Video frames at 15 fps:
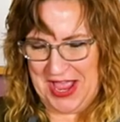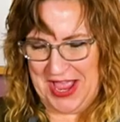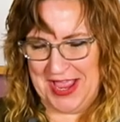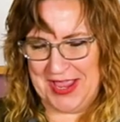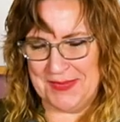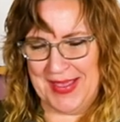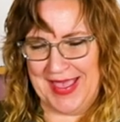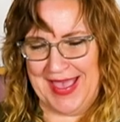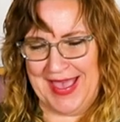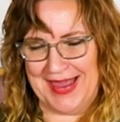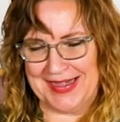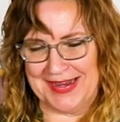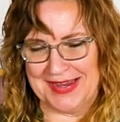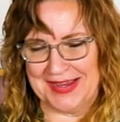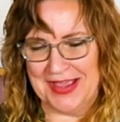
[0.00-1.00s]
I am
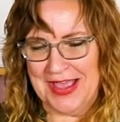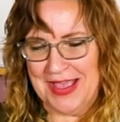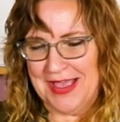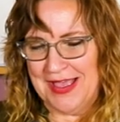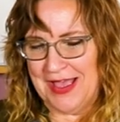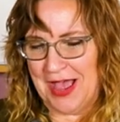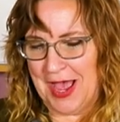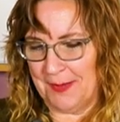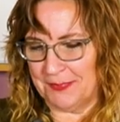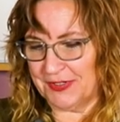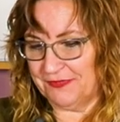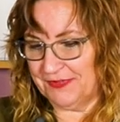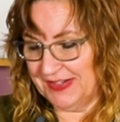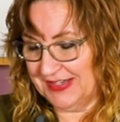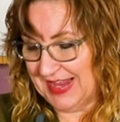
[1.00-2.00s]
adding
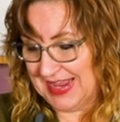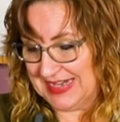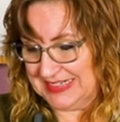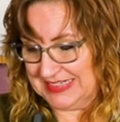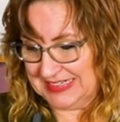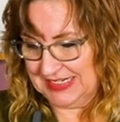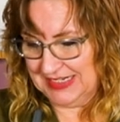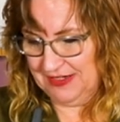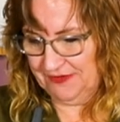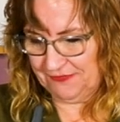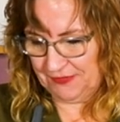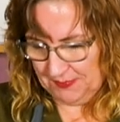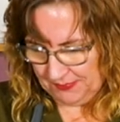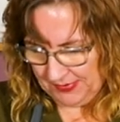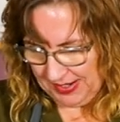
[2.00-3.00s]
Optiphen ND
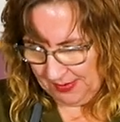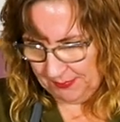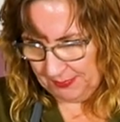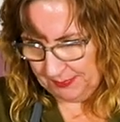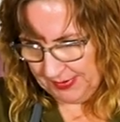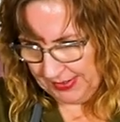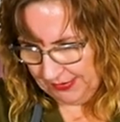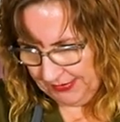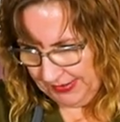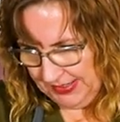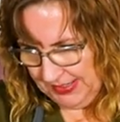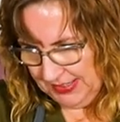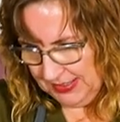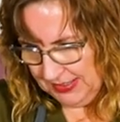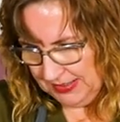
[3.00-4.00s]
from
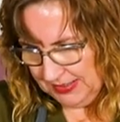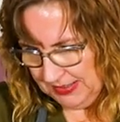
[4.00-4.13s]
Brambleberry